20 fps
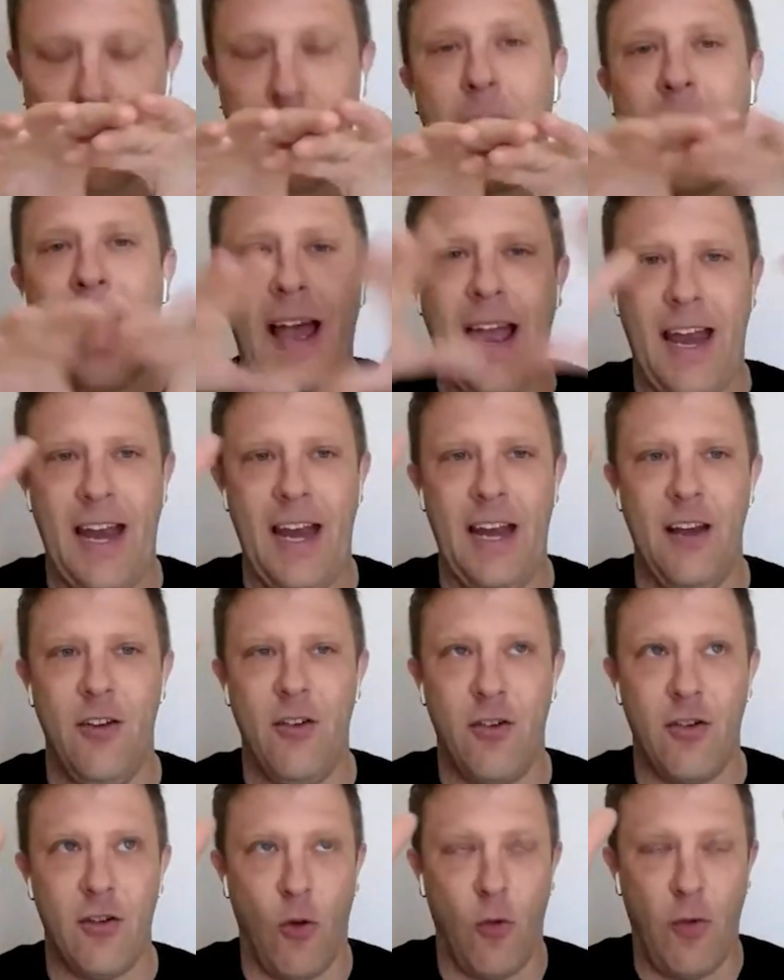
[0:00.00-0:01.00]

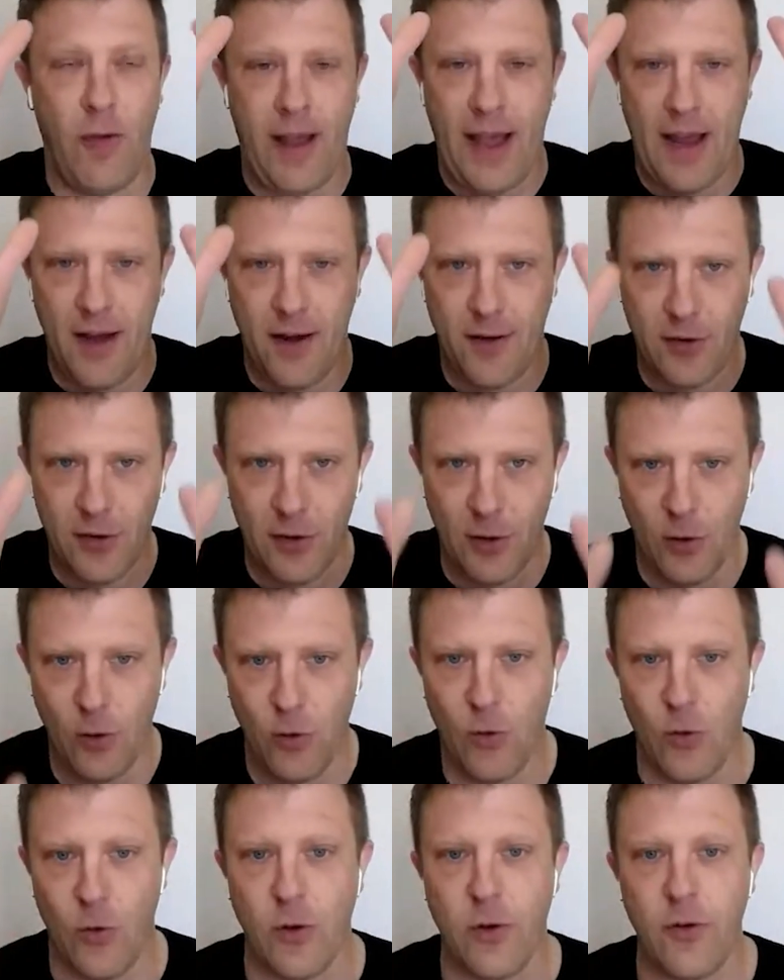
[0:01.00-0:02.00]
page or the editor
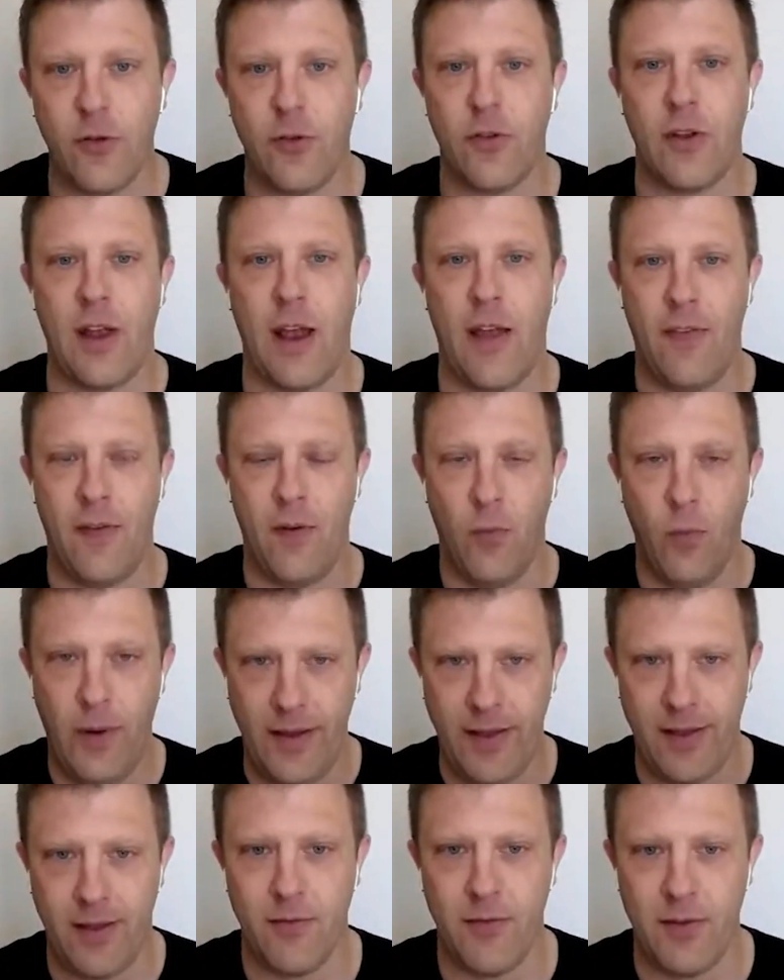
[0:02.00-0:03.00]
looks and the
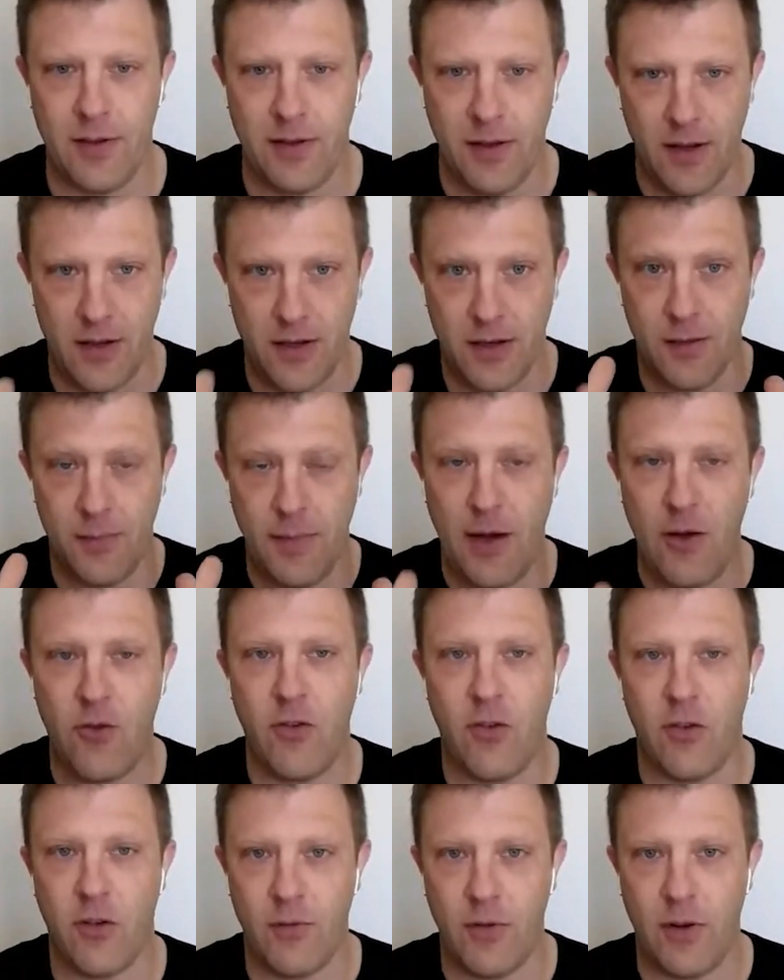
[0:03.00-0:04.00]
width of it, the
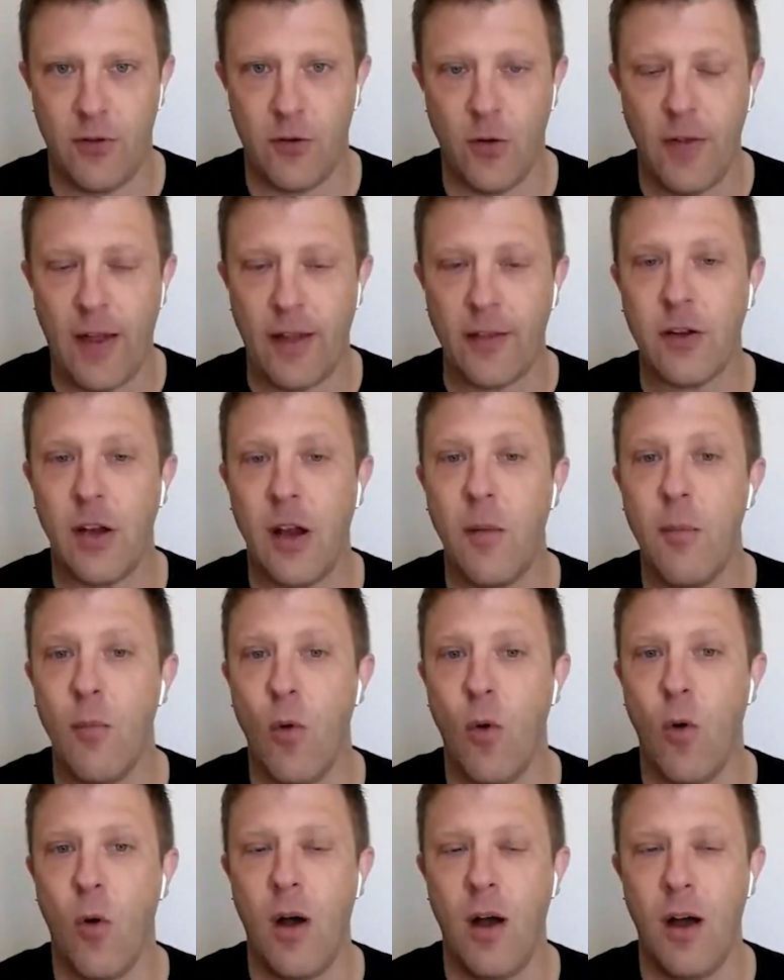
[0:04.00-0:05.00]
dimensions of it. So that's going to
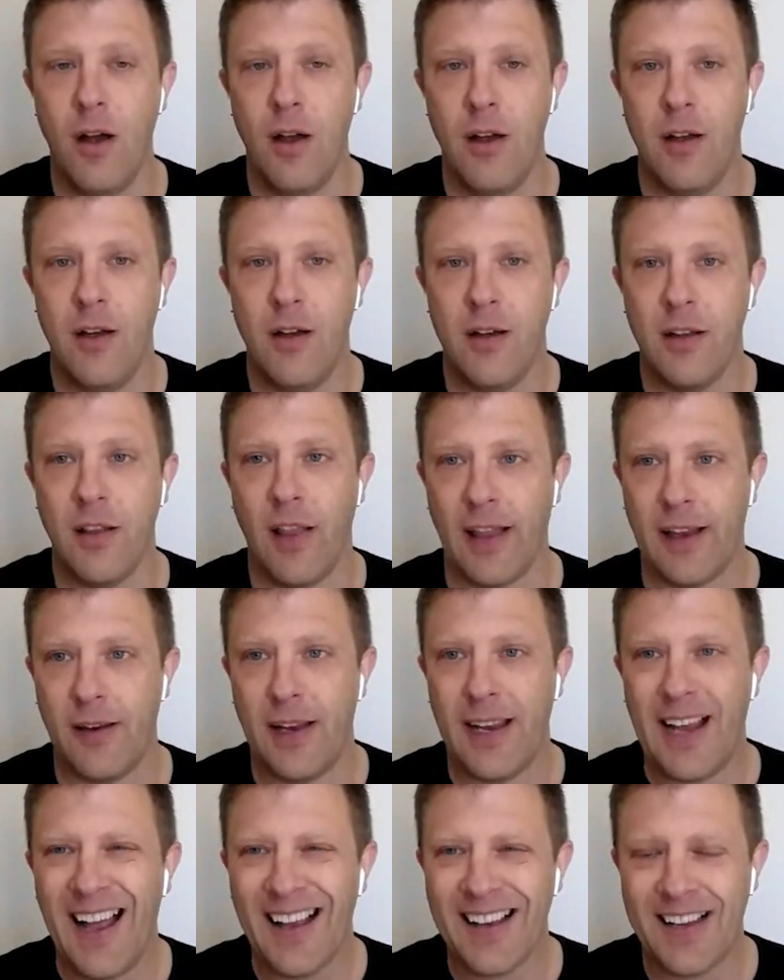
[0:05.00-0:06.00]
more like,
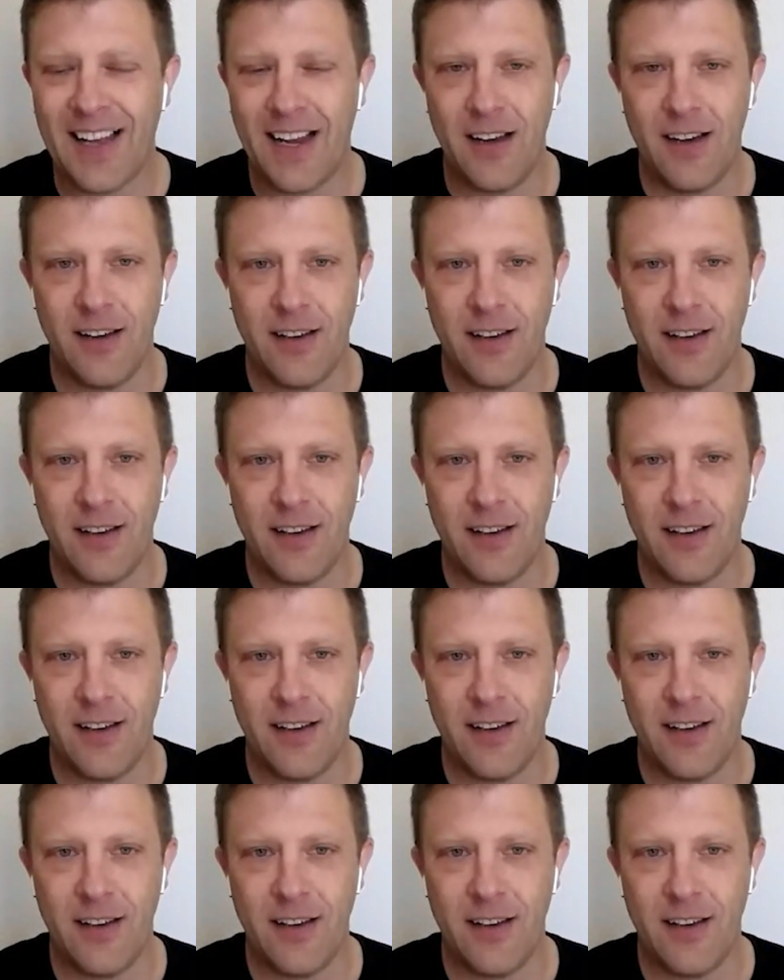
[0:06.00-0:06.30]
you can